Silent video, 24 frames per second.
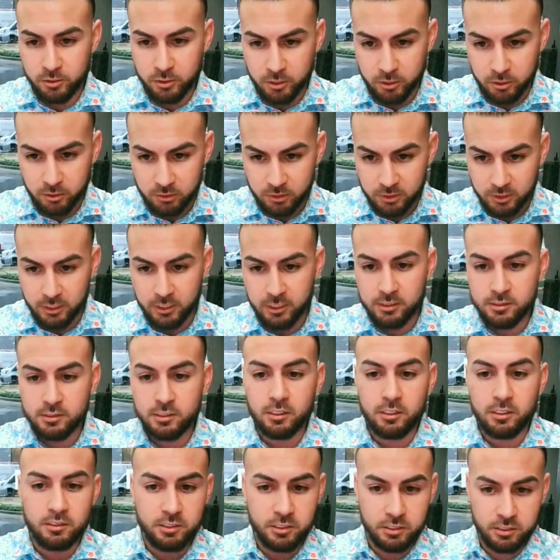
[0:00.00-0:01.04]
their leads
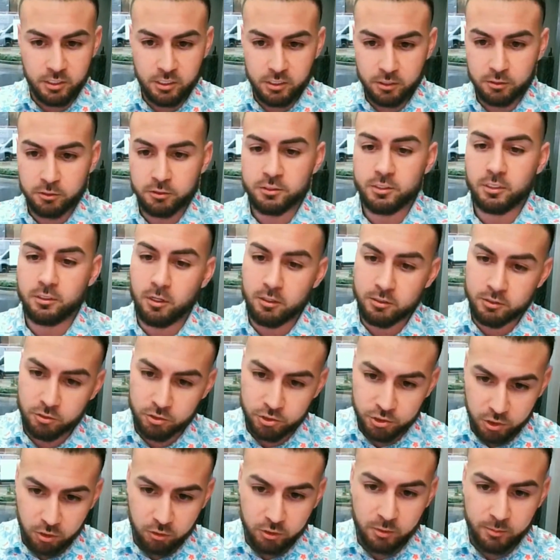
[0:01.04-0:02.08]
into deals and also
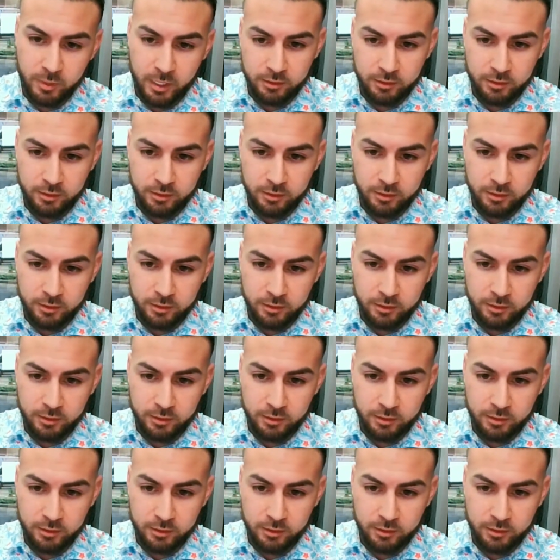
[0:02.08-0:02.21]
show them